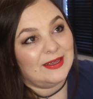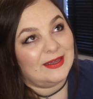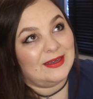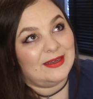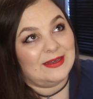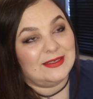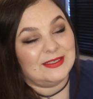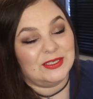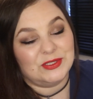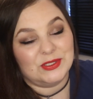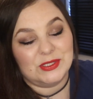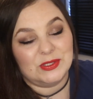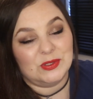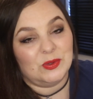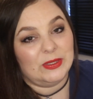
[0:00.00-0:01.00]
And I
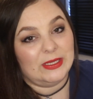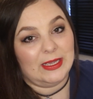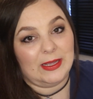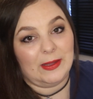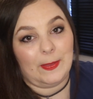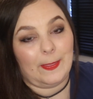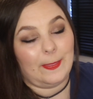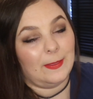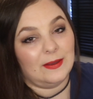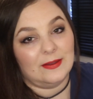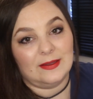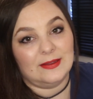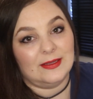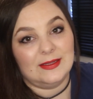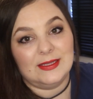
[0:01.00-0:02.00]
just thought, yeah,
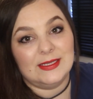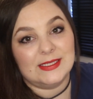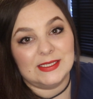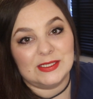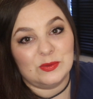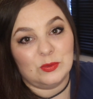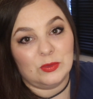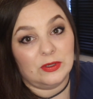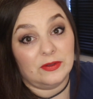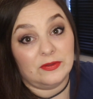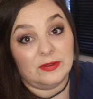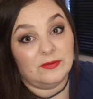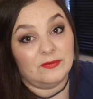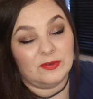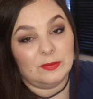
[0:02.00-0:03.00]
this isn't worth
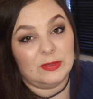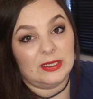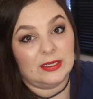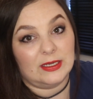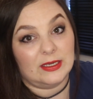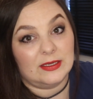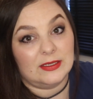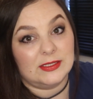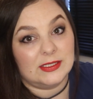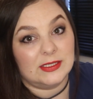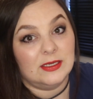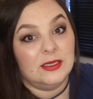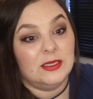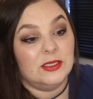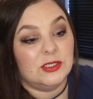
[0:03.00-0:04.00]
it for me, guys.
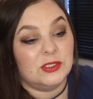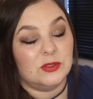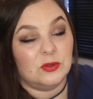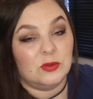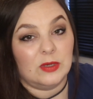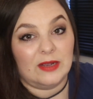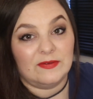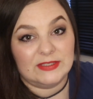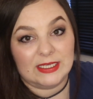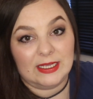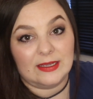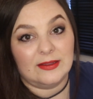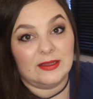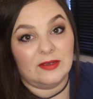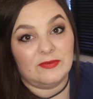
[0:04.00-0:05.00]
So I've
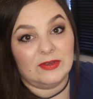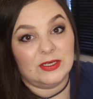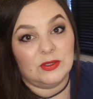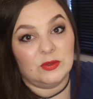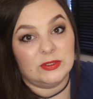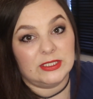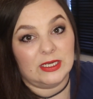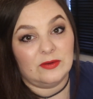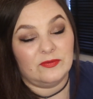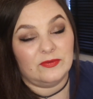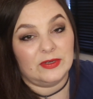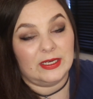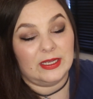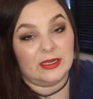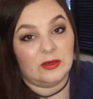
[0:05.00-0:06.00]
taken that video down
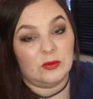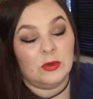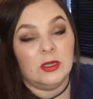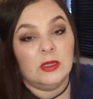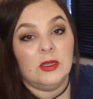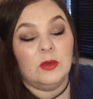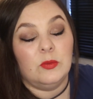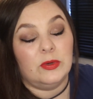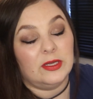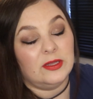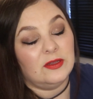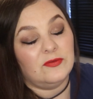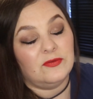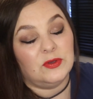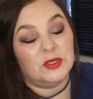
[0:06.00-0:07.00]
for now. But in
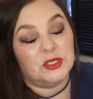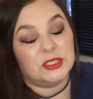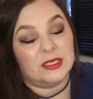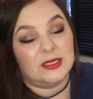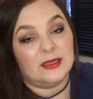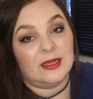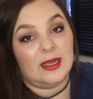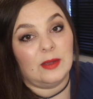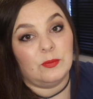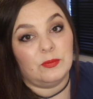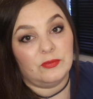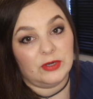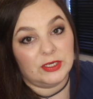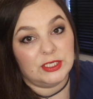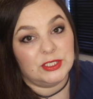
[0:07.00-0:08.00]
the future, I'm
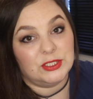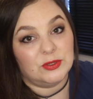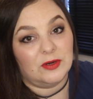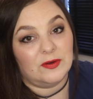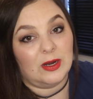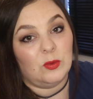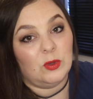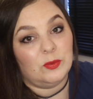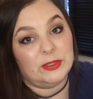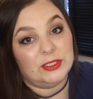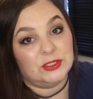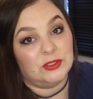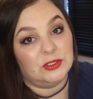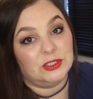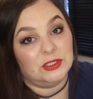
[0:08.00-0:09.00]
pretty sure I will be
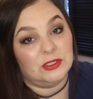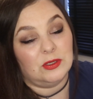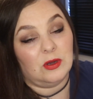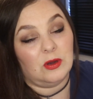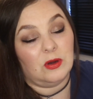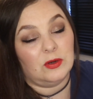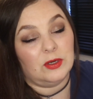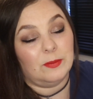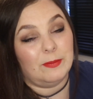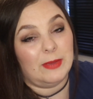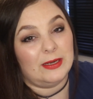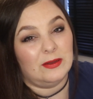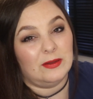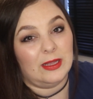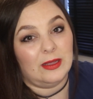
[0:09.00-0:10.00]
touching on
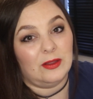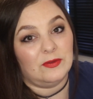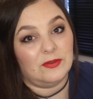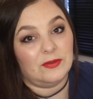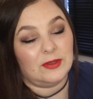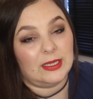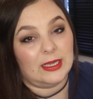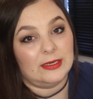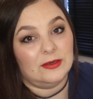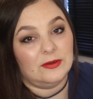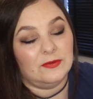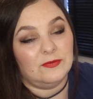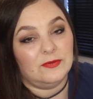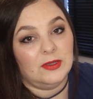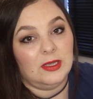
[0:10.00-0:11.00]
mental health kind
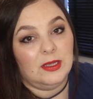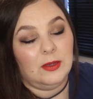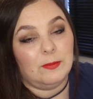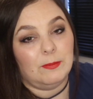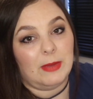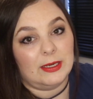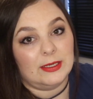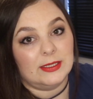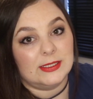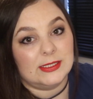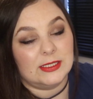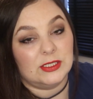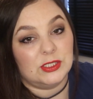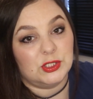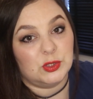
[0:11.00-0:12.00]
of
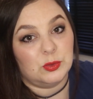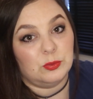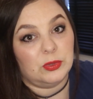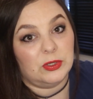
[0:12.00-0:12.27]
matters at some